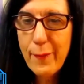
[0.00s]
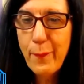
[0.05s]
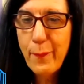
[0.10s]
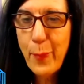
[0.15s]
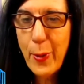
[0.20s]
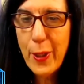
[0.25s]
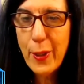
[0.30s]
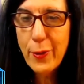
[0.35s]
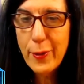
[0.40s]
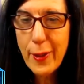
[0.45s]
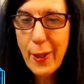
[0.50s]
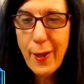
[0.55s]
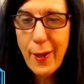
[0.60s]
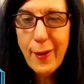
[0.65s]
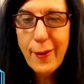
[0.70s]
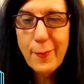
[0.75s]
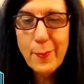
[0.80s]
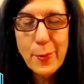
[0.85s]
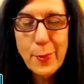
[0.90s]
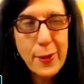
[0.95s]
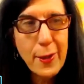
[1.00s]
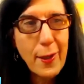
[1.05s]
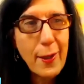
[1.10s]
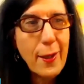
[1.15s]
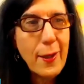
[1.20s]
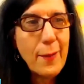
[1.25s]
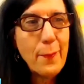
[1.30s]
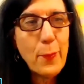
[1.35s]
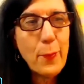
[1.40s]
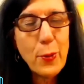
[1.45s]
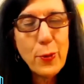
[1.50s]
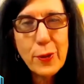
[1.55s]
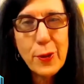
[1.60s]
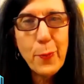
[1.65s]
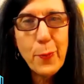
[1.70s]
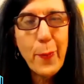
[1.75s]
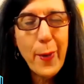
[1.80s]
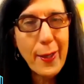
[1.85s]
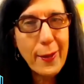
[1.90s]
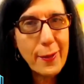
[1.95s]
paradigms and
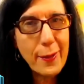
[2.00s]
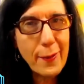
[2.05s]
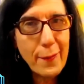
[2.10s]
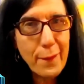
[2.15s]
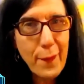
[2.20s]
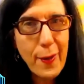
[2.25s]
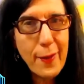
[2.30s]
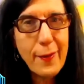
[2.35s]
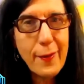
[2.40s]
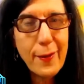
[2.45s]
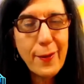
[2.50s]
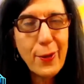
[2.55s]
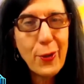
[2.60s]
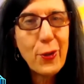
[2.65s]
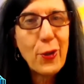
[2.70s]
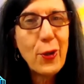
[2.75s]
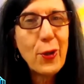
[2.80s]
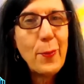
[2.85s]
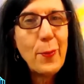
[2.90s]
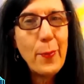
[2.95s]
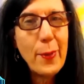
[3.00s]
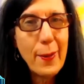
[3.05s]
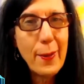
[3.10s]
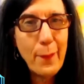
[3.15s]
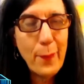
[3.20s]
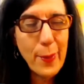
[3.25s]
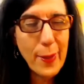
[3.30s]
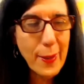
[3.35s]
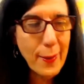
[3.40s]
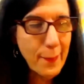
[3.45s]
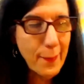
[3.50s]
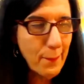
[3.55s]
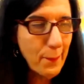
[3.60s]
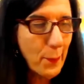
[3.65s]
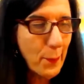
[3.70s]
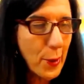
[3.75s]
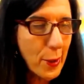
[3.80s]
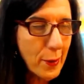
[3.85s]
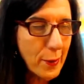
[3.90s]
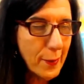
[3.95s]
perspective, I think, are going to be a big
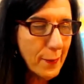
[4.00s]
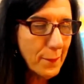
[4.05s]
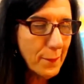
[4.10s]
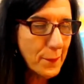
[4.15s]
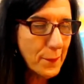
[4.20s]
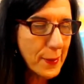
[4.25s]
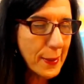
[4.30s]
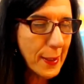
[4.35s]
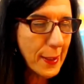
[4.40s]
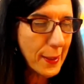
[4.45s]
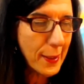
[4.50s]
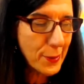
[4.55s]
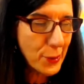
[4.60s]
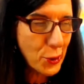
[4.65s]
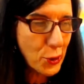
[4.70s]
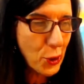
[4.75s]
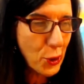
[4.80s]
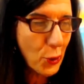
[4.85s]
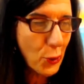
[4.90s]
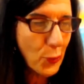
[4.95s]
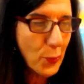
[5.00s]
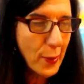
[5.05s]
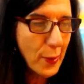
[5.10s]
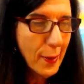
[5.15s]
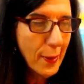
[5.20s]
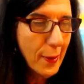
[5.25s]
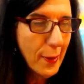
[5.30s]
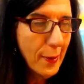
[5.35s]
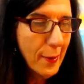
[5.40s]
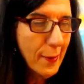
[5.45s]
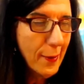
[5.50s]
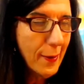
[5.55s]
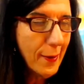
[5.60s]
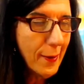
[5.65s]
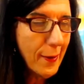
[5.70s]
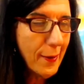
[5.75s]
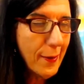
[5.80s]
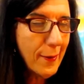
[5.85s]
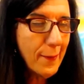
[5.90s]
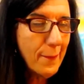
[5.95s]
part of today's show.
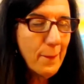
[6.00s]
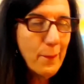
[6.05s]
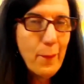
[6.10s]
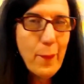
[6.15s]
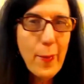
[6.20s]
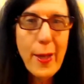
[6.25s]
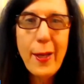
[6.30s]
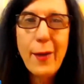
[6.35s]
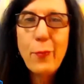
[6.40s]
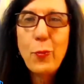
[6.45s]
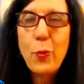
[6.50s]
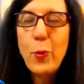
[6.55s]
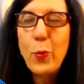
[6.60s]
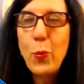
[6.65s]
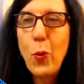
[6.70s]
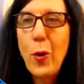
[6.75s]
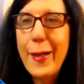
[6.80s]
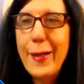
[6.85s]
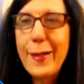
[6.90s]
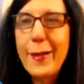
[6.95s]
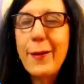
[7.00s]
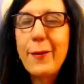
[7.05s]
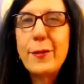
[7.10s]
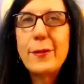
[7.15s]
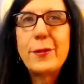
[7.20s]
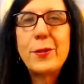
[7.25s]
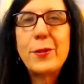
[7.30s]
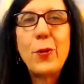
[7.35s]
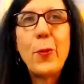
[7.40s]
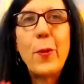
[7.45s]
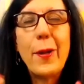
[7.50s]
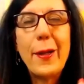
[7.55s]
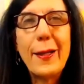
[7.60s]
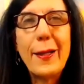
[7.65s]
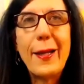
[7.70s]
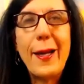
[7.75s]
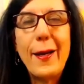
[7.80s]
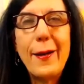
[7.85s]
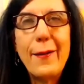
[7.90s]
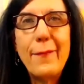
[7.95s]
Um, and we want to, so
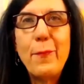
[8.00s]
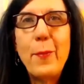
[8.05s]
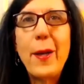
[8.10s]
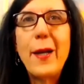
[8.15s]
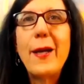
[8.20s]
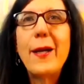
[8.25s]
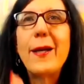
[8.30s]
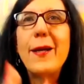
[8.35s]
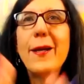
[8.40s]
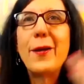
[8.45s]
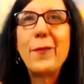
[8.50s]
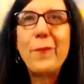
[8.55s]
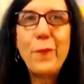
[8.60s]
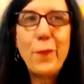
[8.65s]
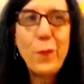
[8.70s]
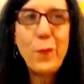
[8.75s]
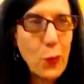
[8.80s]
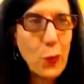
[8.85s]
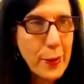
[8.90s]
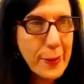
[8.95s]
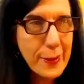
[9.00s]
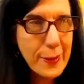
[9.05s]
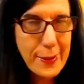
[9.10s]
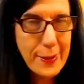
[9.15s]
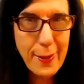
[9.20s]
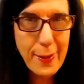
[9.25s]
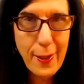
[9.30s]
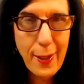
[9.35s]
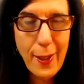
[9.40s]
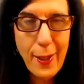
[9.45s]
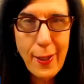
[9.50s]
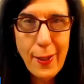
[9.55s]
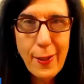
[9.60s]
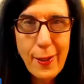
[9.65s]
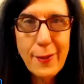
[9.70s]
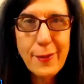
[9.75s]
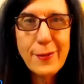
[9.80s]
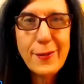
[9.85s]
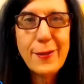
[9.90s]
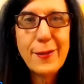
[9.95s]
kind of my focus today
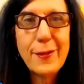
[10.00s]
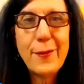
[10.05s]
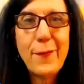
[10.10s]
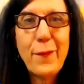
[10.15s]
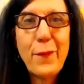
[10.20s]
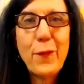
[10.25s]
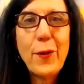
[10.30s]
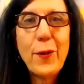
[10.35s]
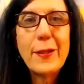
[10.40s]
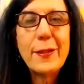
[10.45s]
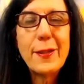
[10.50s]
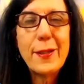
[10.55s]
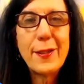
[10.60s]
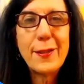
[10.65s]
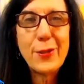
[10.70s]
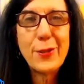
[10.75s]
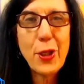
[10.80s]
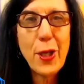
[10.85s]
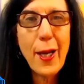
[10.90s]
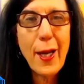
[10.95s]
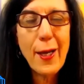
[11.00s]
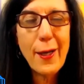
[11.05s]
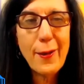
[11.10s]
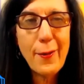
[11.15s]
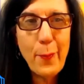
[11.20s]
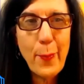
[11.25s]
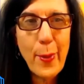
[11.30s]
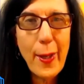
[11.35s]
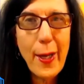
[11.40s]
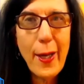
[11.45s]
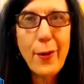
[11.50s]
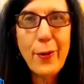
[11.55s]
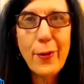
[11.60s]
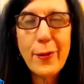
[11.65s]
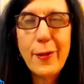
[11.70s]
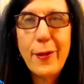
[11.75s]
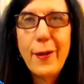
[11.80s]
is, is for us to chat about